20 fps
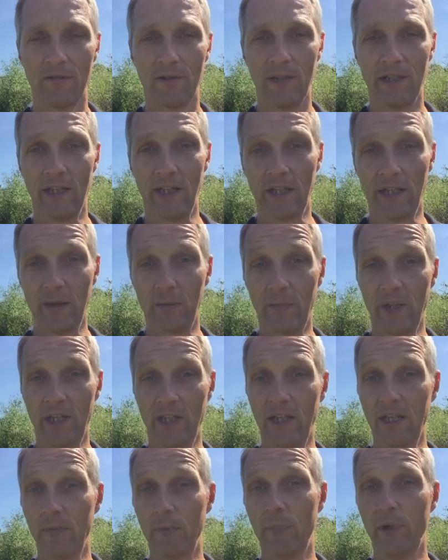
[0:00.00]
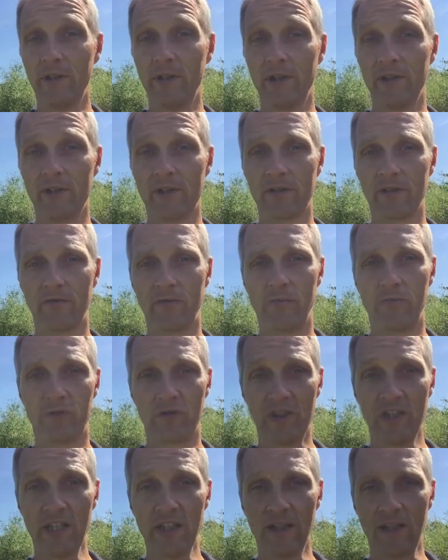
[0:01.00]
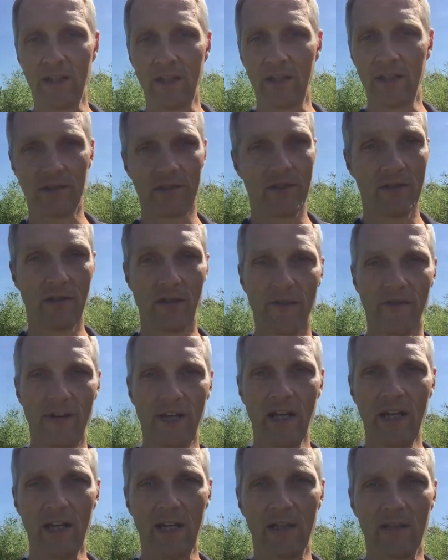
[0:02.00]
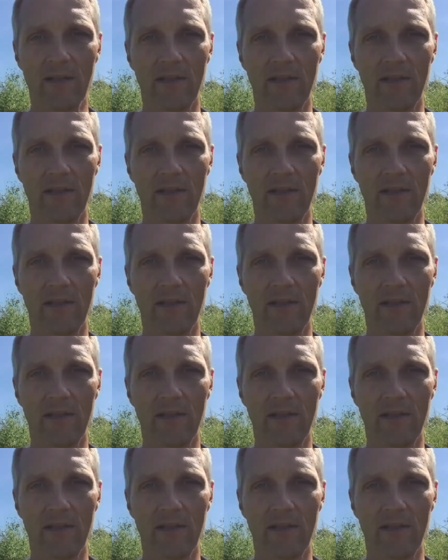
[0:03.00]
And it can be the abundance of breathing. There's enough air.